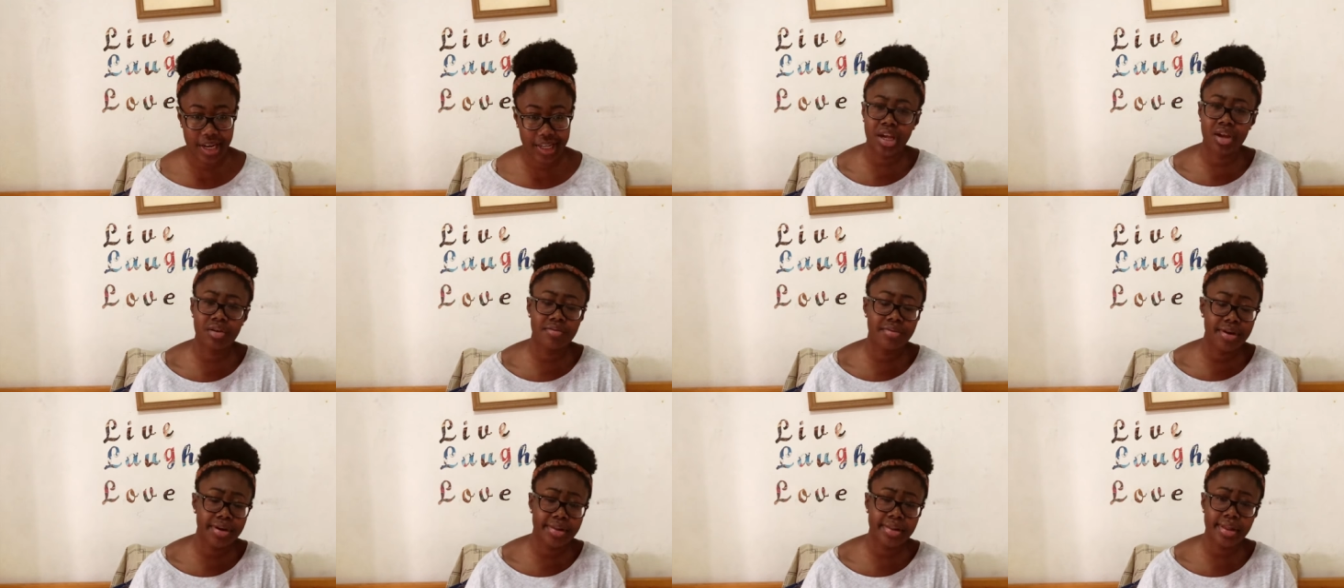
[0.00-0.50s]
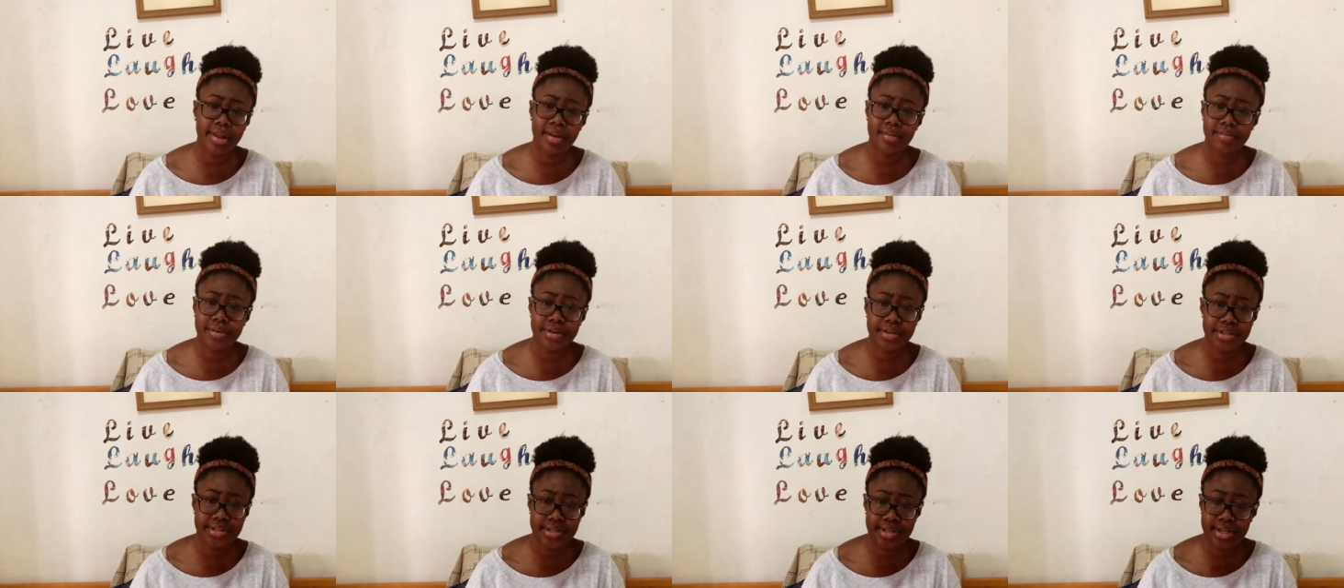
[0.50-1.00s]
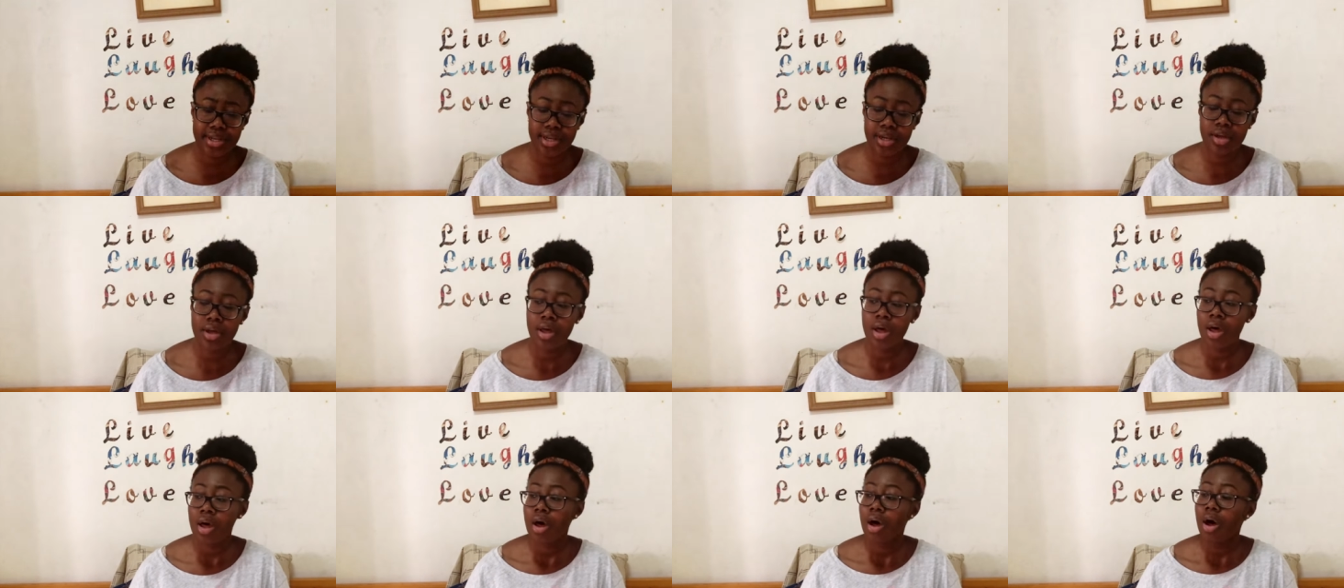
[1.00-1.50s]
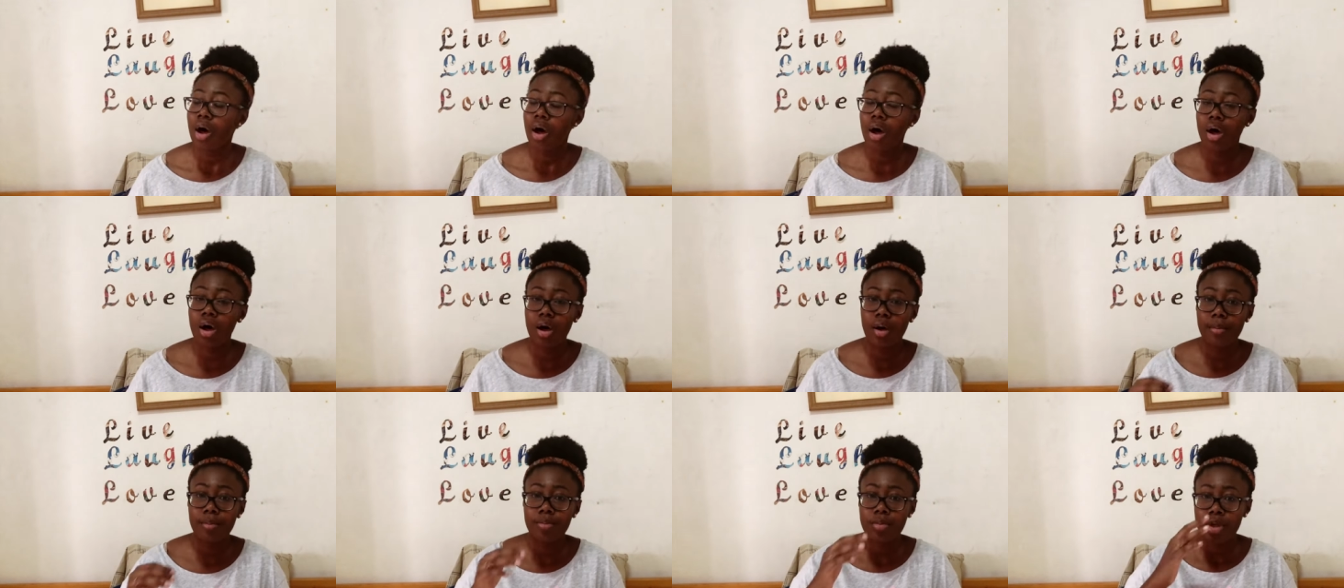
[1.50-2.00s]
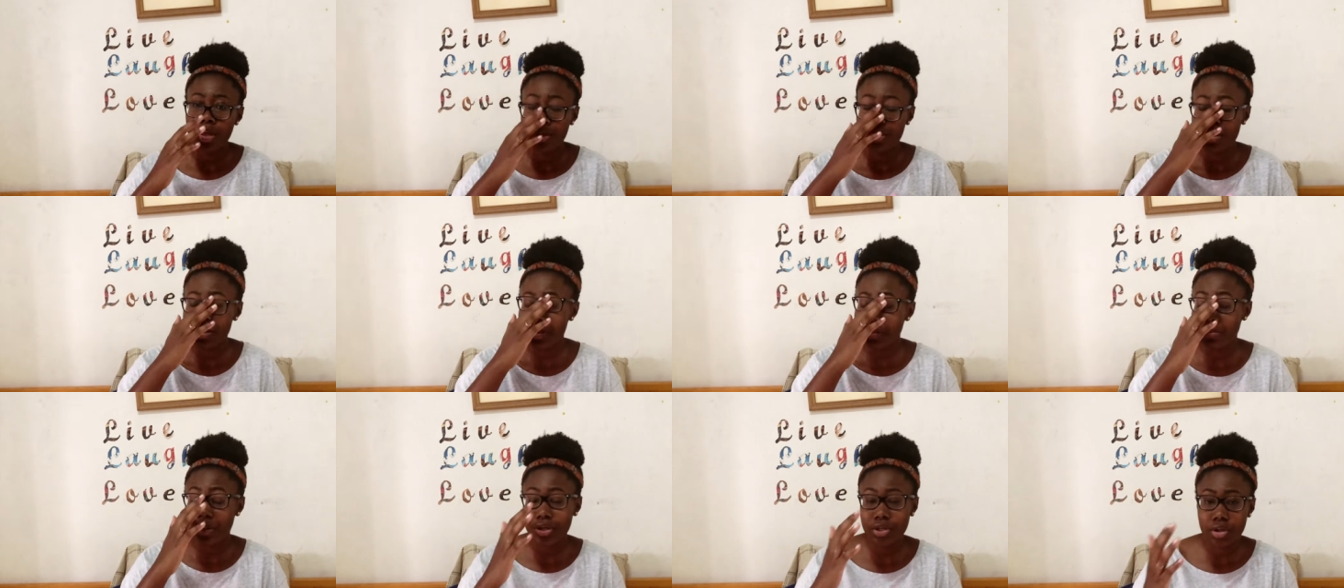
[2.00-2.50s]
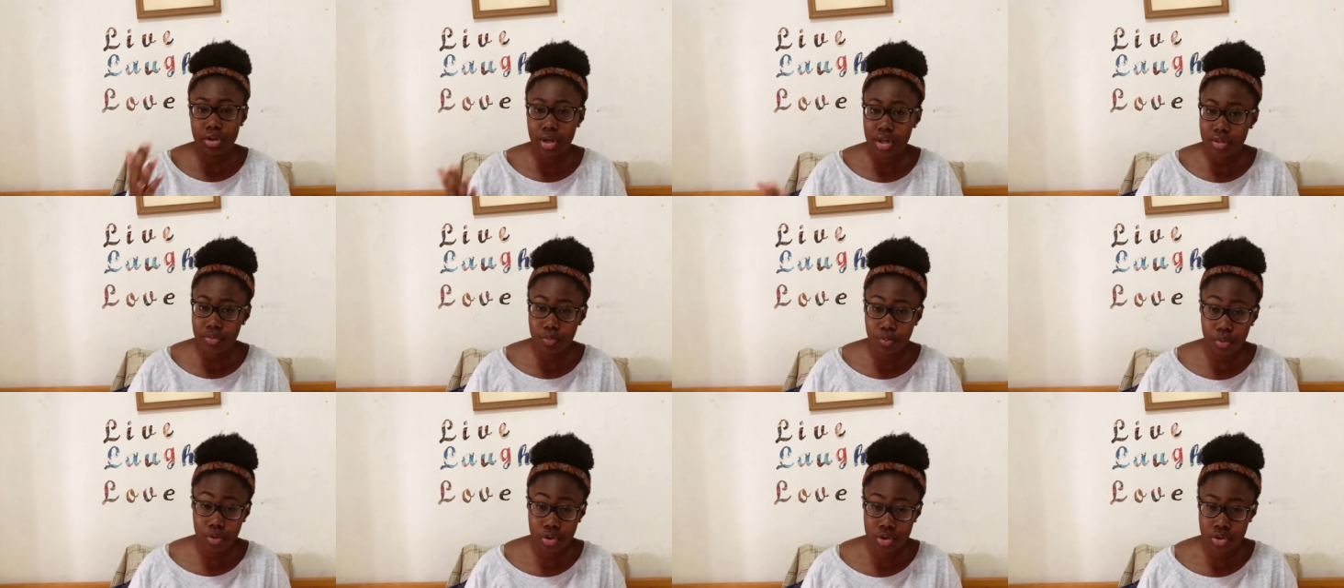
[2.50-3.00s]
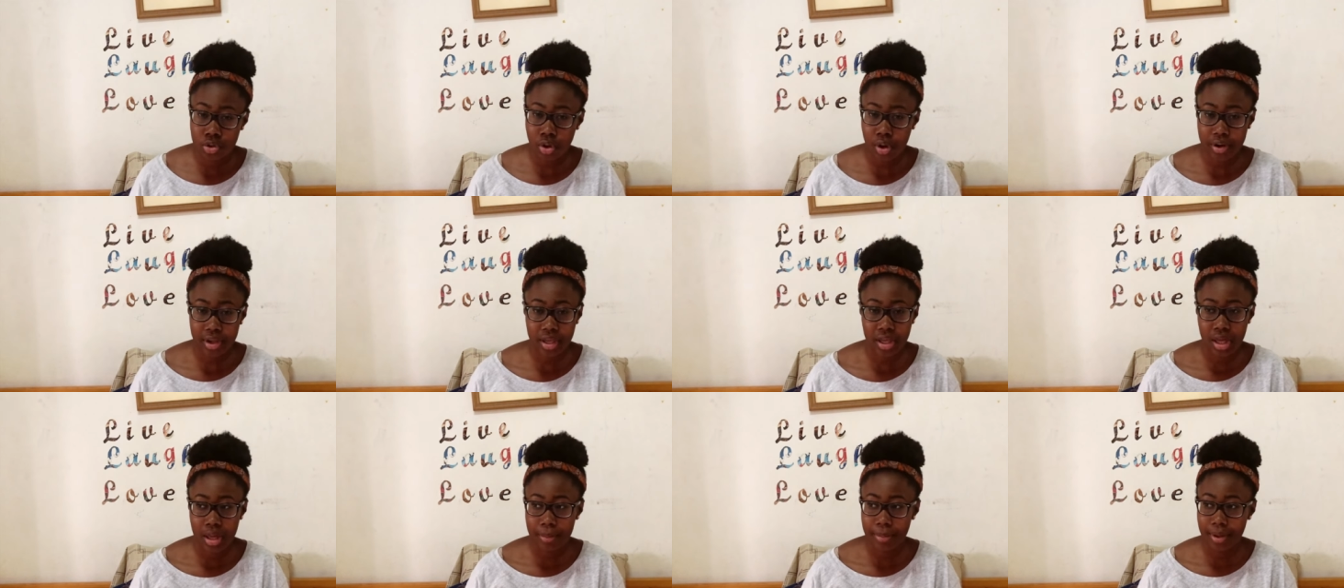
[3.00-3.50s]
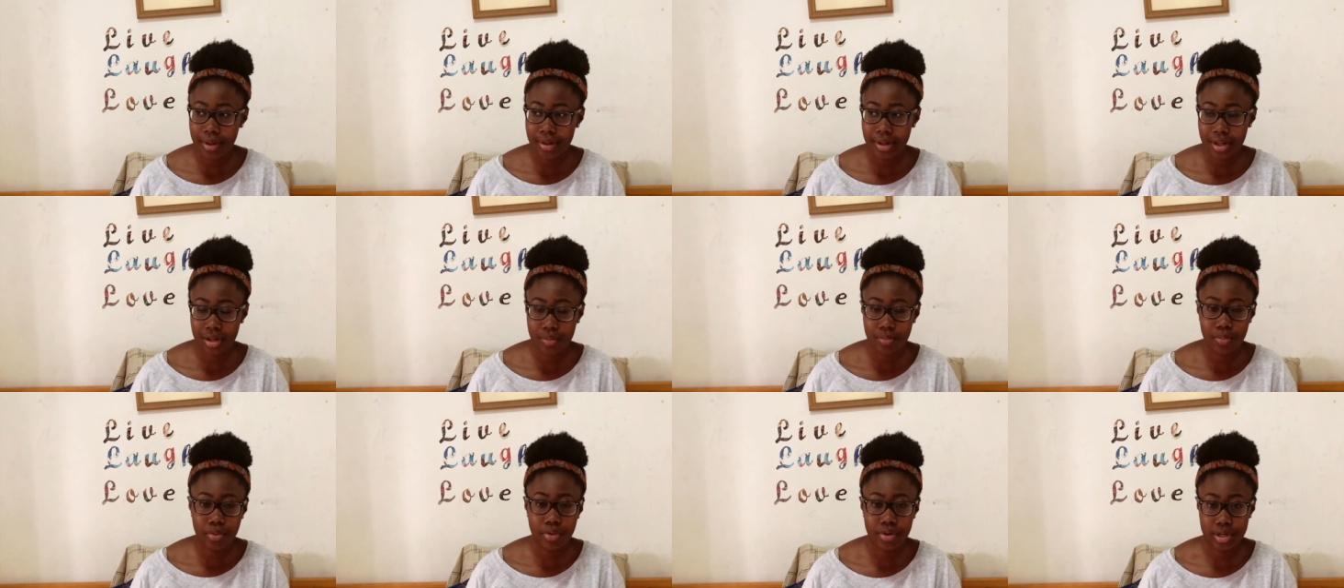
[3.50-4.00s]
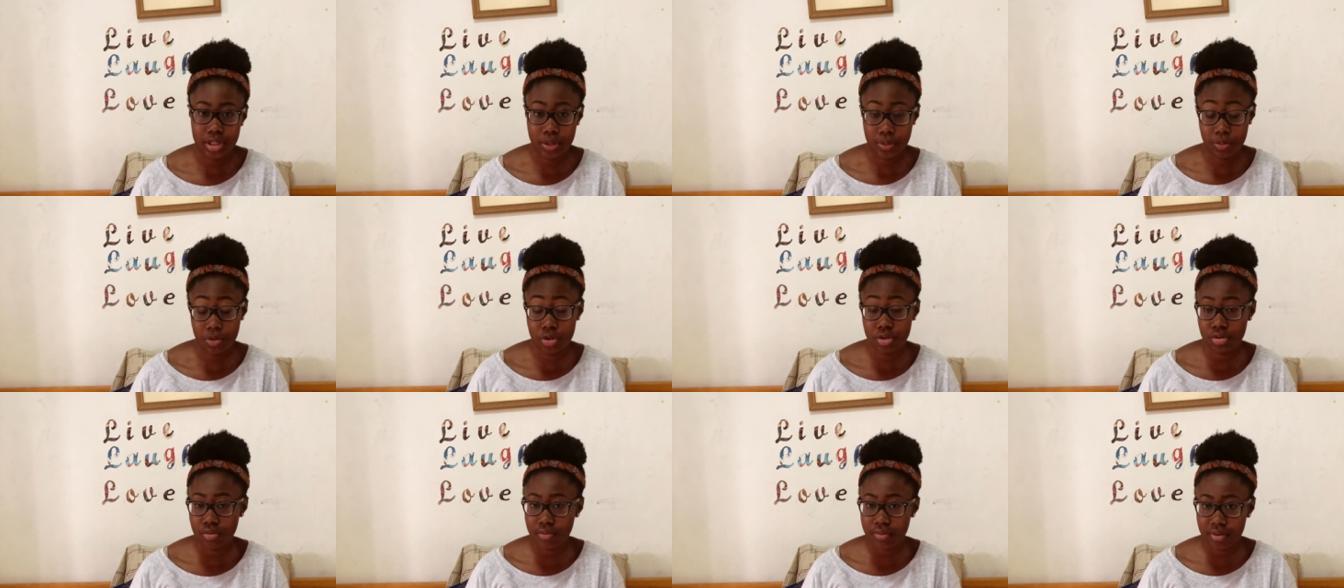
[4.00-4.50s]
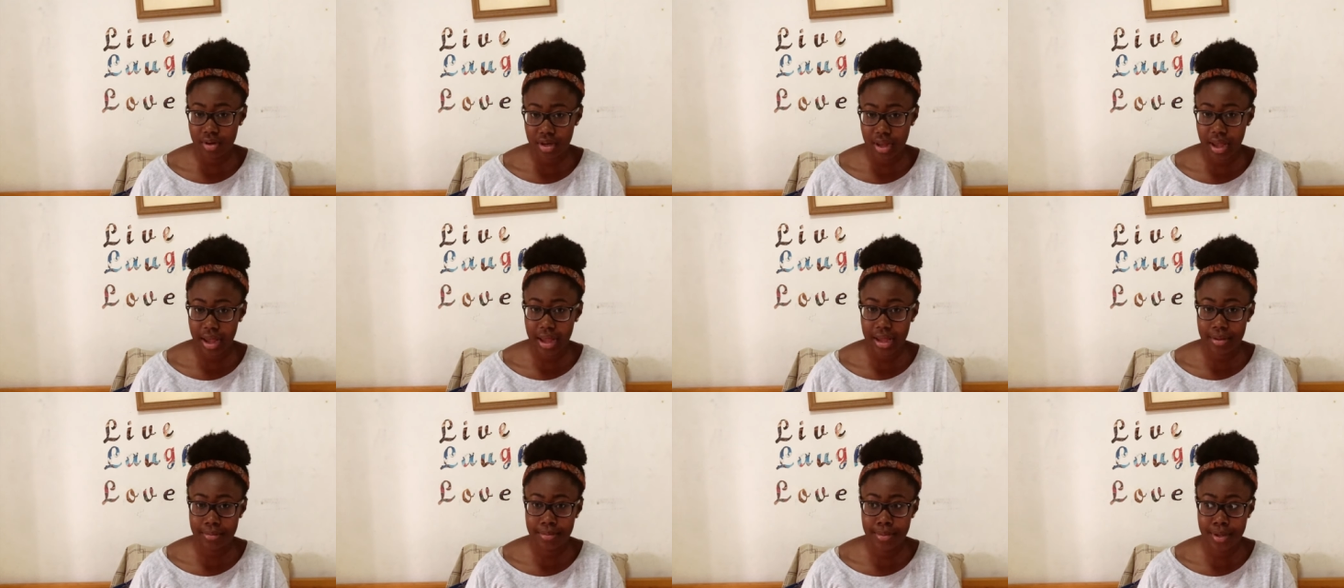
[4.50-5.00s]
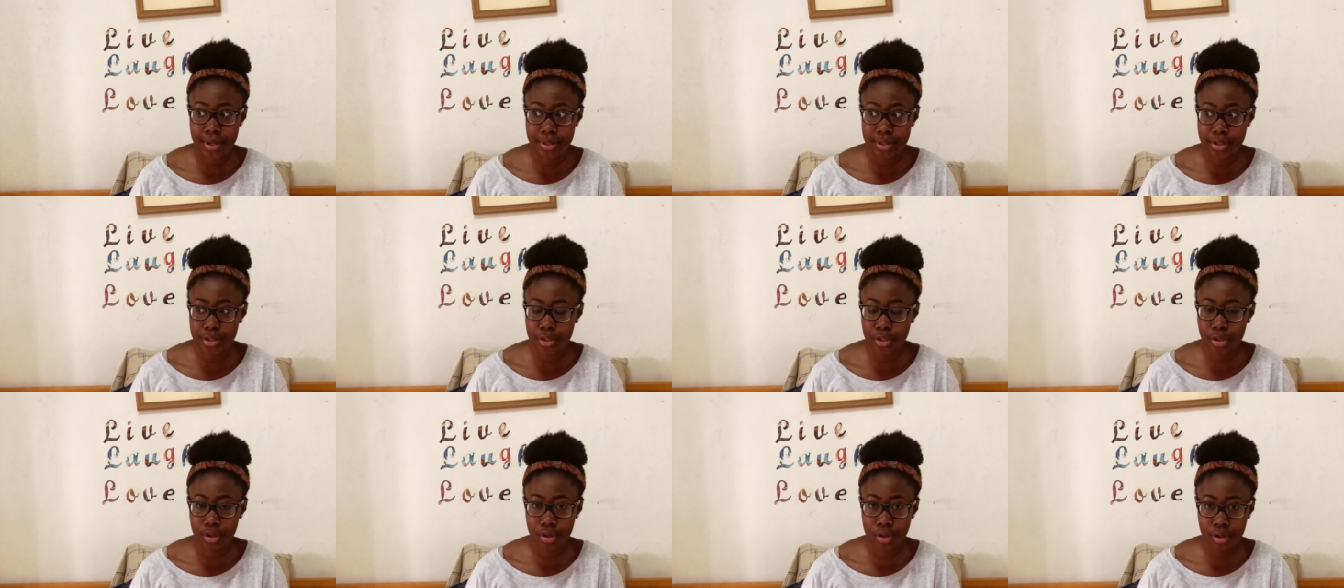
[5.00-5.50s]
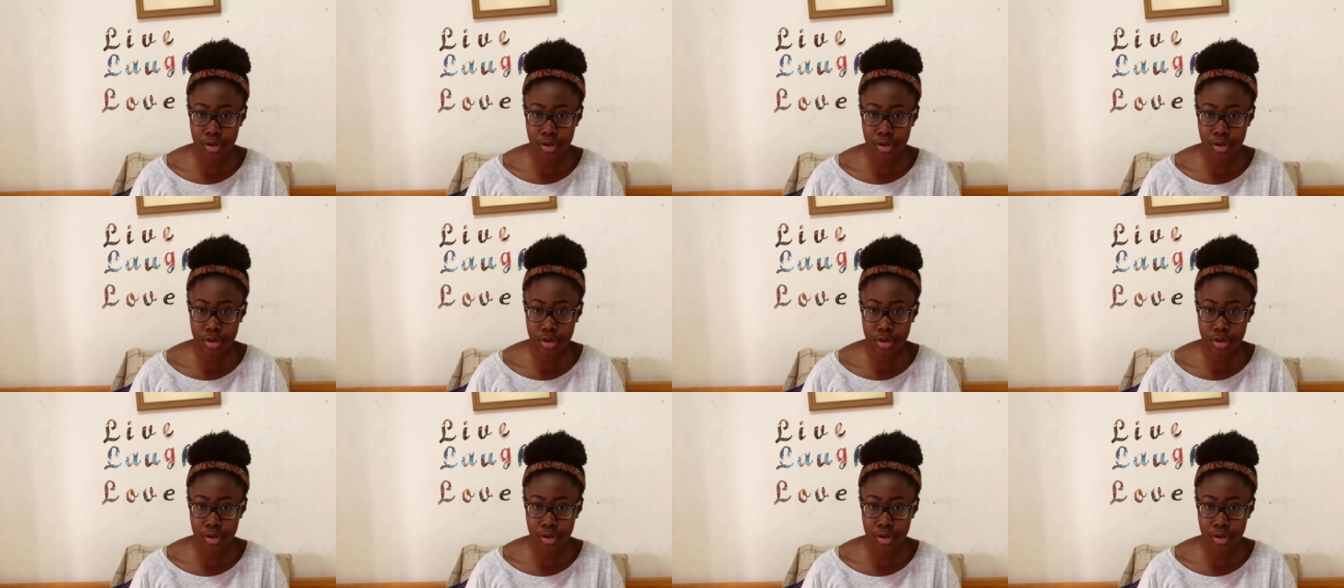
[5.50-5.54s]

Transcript: Like, I rarely ever see um, these mental health books talking about like boys. Most of the time it's